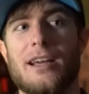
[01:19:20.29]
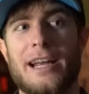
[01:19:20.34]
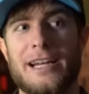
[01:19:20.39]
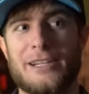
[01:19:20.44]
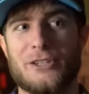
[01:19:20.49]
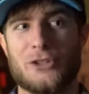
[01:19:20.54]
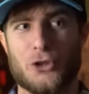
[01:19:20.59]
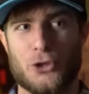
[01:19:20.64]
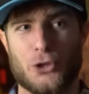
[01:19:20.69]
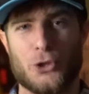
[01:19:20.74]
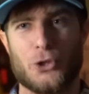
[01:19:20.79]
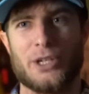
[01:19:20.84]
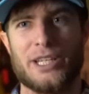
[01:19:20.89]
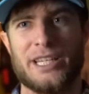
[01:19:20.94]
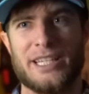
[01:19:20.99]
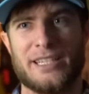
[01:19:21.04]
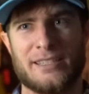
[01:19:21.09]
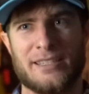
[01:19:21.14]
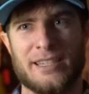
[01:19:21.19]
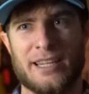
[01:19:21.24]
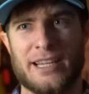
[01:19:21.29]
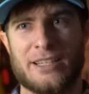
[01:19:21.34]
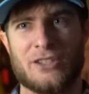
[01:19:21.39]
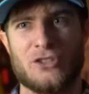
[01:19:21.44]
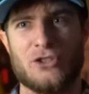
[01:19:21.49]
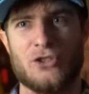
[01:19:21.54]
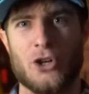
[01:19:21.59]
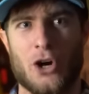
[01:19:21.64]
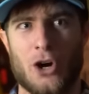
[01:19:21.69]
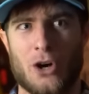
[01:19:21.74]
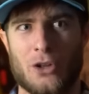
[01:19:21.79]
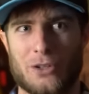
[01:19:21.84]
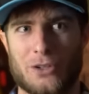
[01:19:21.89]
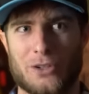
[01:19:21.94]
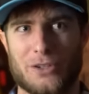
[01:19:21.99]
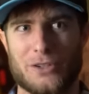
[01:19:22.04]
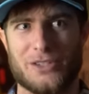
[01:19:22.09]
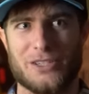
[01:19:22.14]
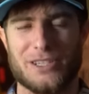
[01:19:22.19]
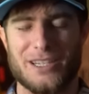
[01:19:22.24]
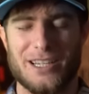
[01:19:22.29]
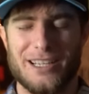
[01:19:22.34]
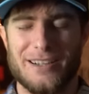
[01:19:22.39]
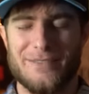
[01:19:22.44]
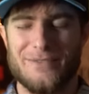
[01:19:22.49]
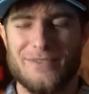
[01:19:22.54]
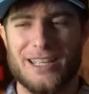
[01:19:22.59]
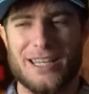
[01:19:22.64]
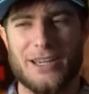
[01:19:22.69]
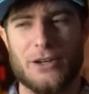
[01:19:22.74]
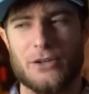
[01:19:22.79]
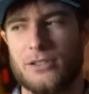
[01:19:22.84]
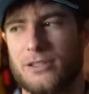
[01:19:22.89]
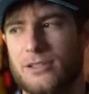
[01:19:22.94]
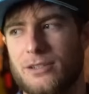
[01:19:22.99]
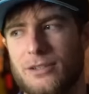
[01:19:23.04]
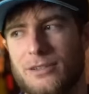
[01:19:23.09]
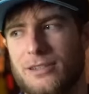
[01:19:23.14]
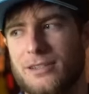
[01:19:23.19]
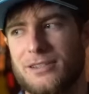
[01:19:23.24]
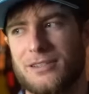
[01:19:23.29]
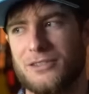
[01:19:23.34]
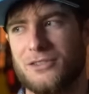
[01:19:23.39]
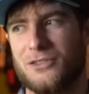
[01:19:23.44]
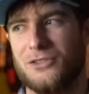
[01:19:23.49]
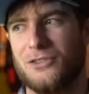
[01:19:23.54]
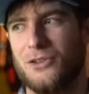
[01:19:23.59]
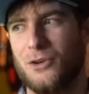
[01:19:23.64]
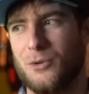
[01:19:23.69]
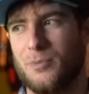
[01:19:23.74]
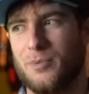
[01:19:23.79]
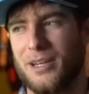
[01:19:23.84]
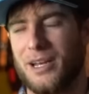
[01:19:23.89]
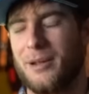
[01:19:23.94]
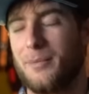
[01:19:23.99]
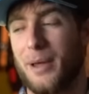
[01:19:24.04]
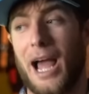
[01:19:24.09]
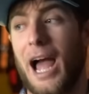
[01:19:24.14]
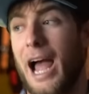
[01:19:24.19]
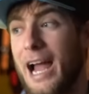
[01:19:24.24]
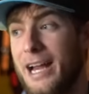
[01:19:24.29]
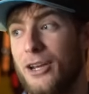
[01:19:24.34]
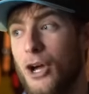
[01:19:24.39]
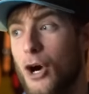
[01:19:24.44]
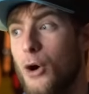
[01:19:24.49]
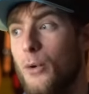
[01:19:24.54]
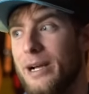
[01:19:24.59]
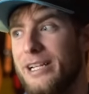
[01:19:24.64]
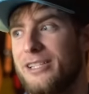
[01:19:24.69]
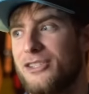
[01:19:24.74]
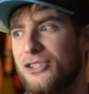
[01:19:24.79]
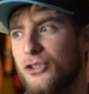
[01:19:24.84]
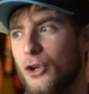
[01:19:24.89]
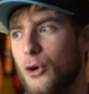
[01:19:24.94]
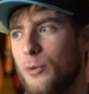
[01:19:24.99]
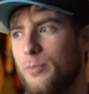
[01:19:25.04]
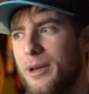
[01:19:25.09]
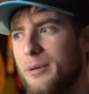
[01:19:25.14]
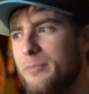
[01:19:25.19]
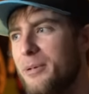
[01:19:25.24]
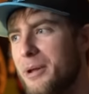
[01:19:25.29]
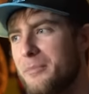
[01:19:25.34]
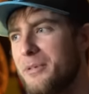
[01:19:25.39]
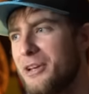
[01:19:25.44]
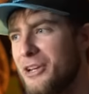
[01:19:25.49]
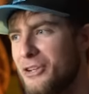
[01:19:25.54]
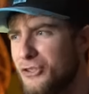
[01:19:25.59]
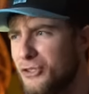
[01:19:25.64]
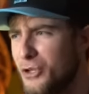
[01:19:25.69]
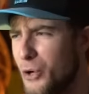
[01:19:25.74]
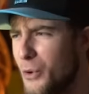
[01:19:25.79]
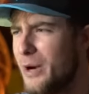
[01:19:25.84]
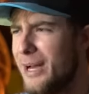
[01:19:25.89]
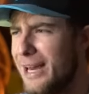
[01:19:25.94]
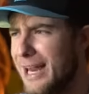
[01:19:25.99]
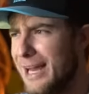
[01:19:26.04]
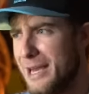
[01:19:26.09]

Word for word: It's $36. He goes, dude, this is stupid. I'm like, I know it's stupid, but I'm gonna do it